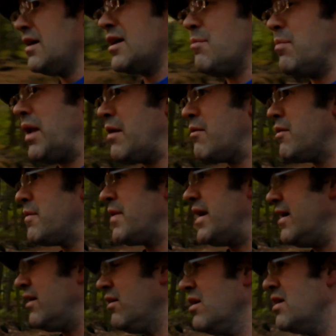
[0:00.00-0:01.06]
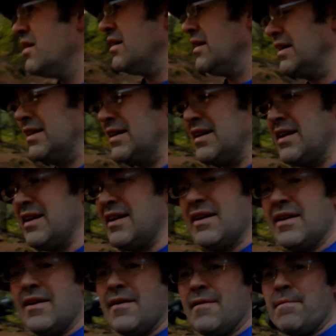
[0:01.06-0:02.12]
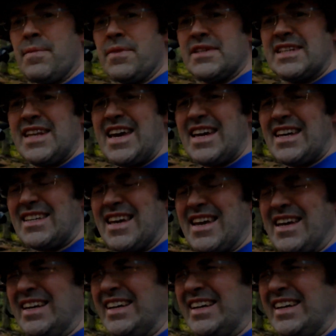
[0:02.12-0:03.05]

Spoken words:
going to plough up the hill. The sticks,